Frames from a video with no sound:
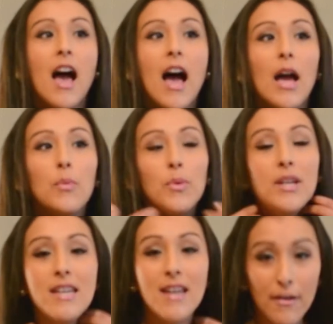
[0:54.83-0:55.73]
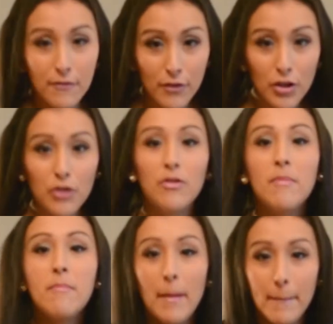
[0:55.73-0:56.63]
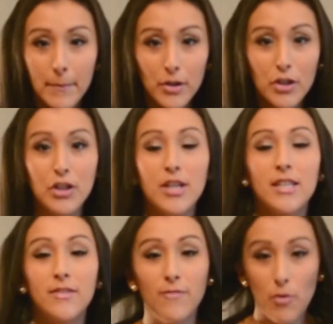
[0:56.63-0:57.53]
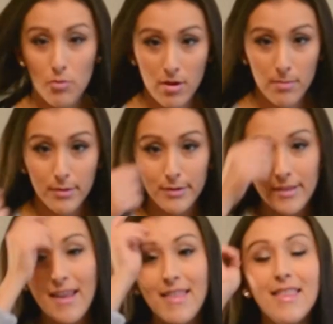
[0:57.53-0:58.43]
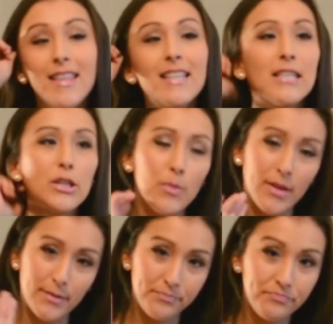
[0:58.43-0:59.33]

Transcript: I would never remember his phone number. And this is why.